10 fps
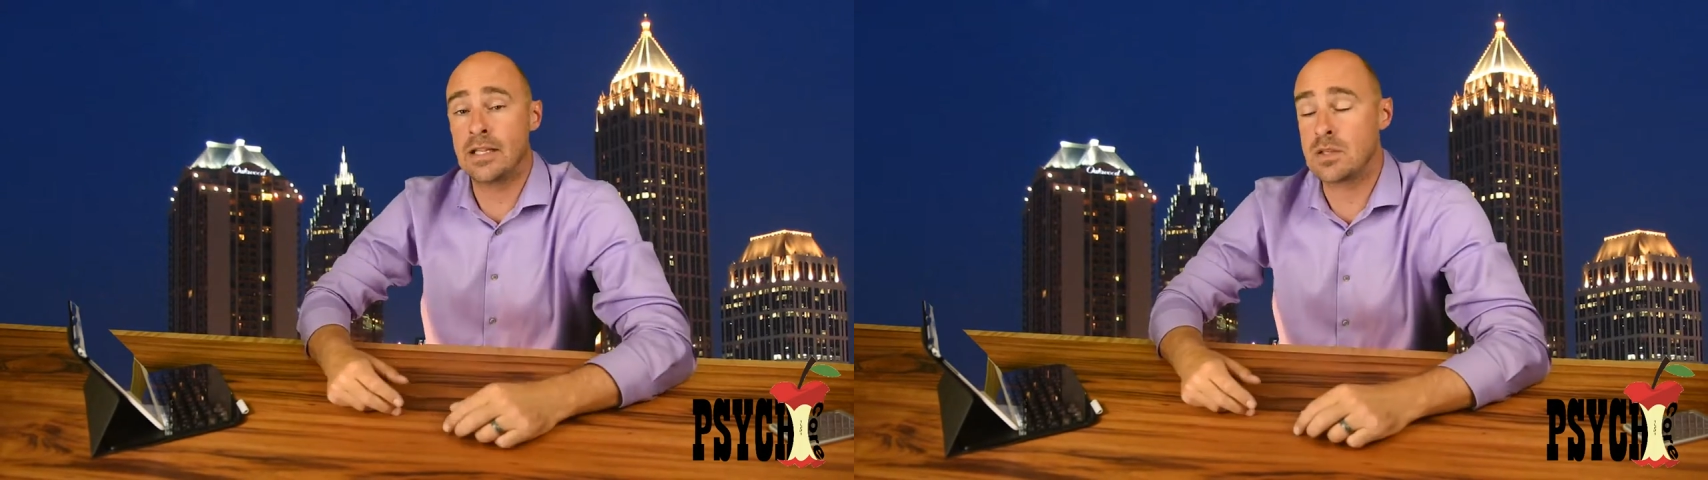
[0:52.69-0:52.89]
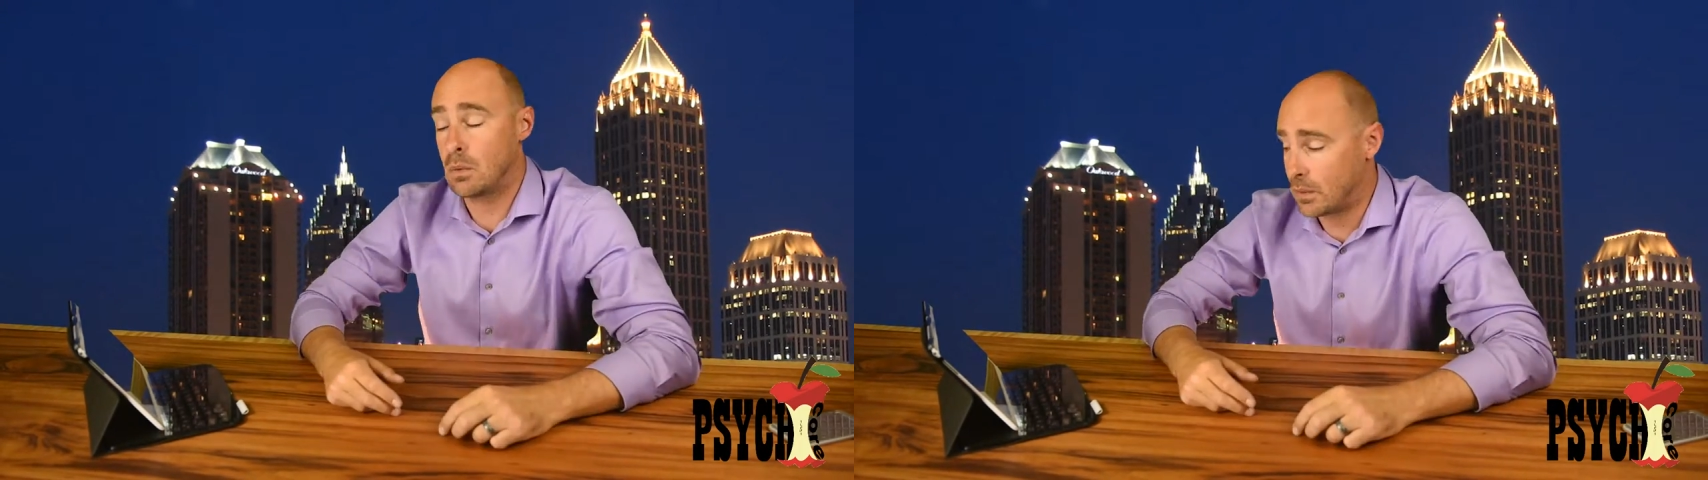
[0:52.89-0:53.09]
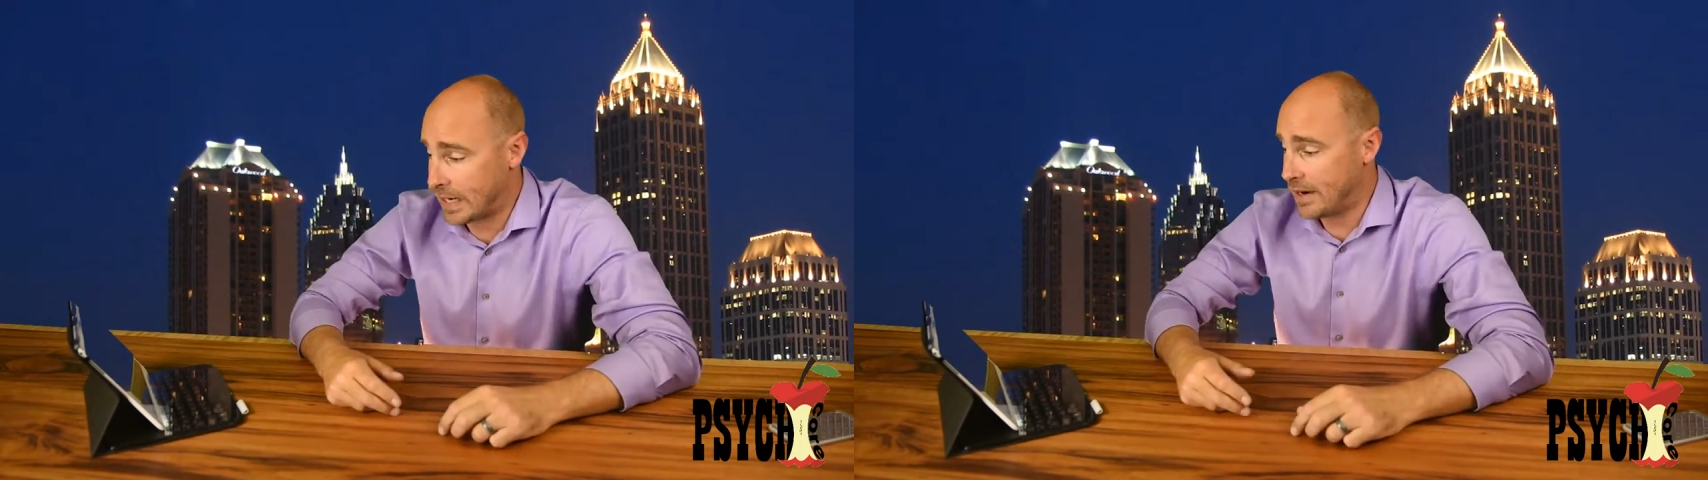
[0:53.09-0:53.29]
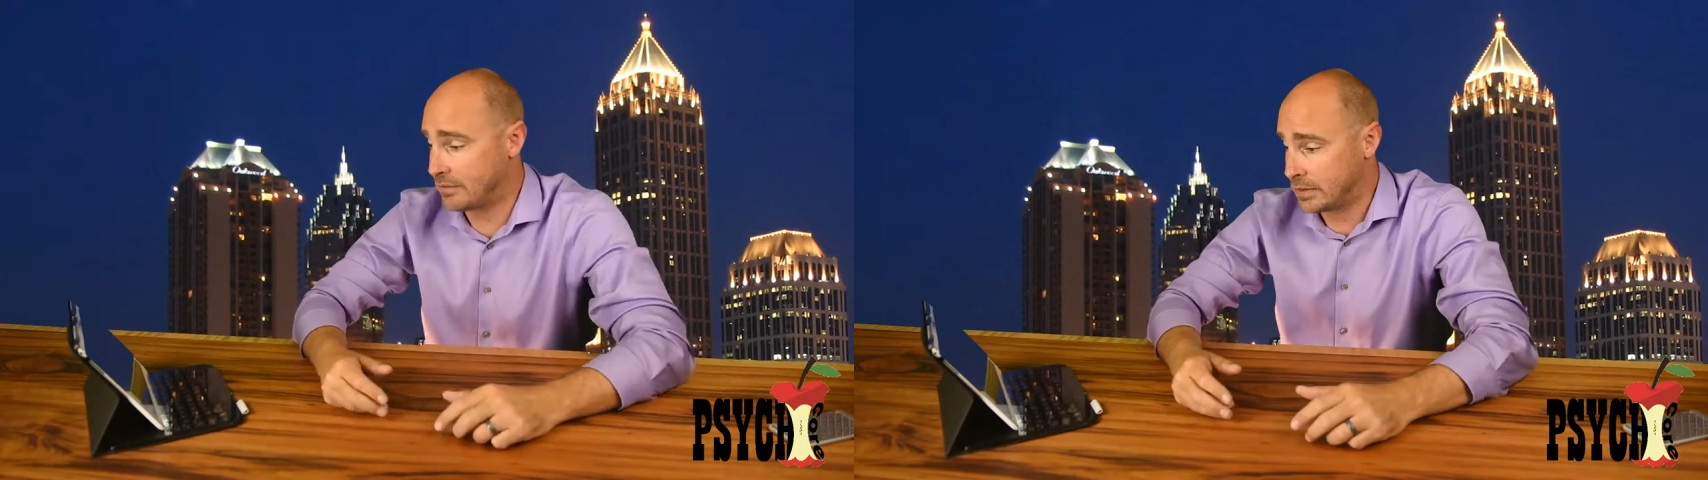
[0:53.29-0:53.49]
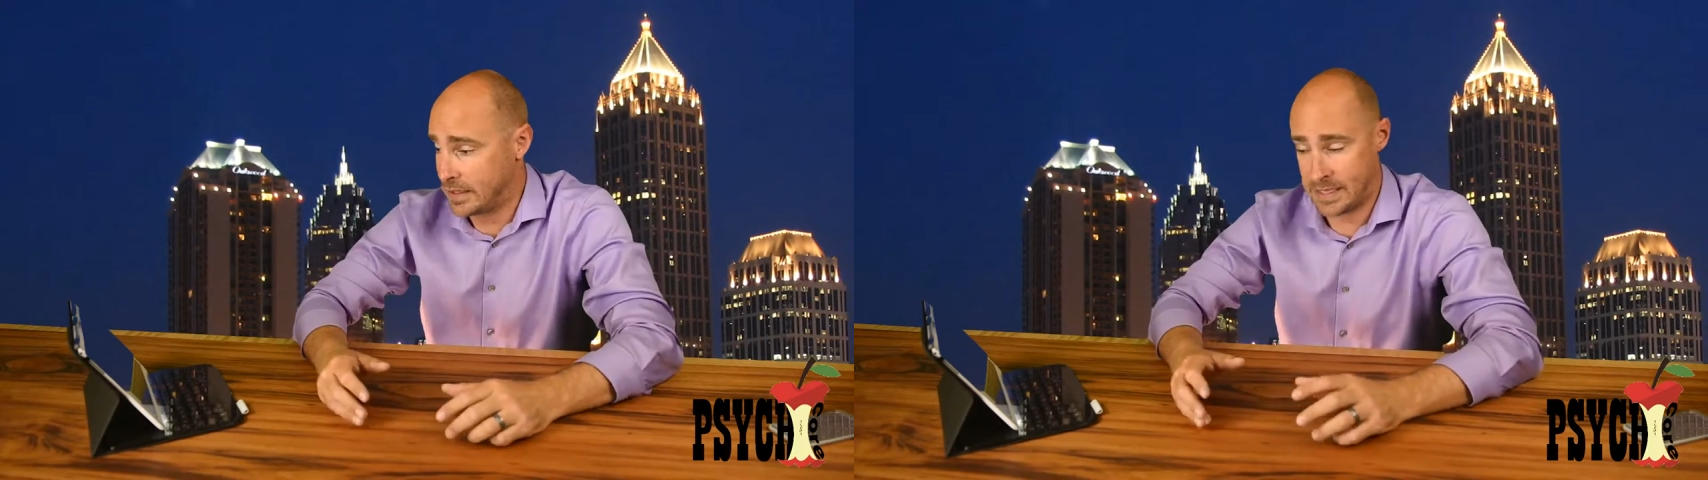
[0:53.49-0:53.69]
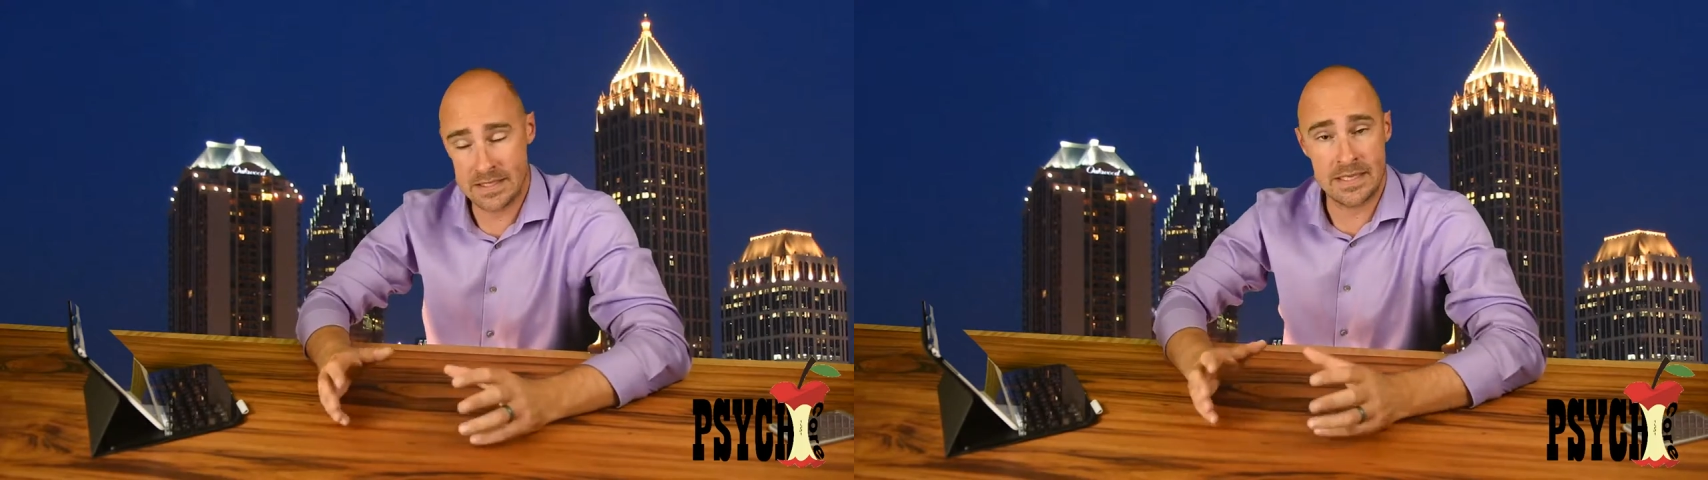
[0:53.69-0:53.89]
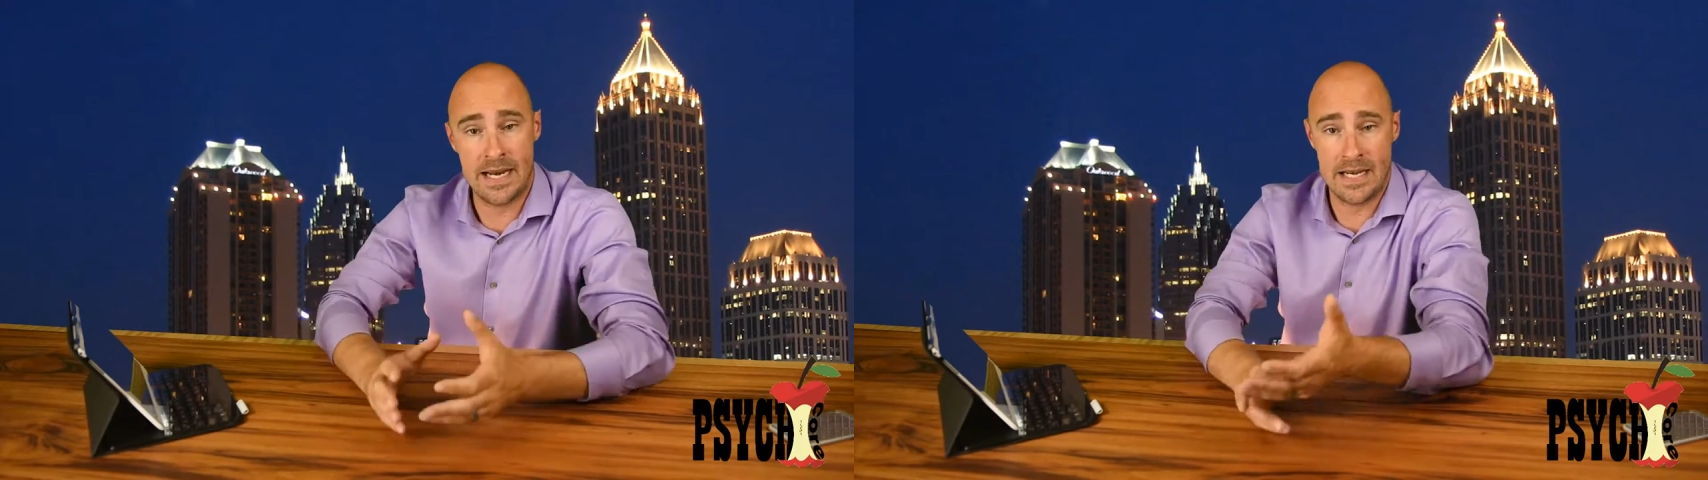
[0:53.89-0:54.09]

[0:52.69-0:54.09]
It's whatever it is that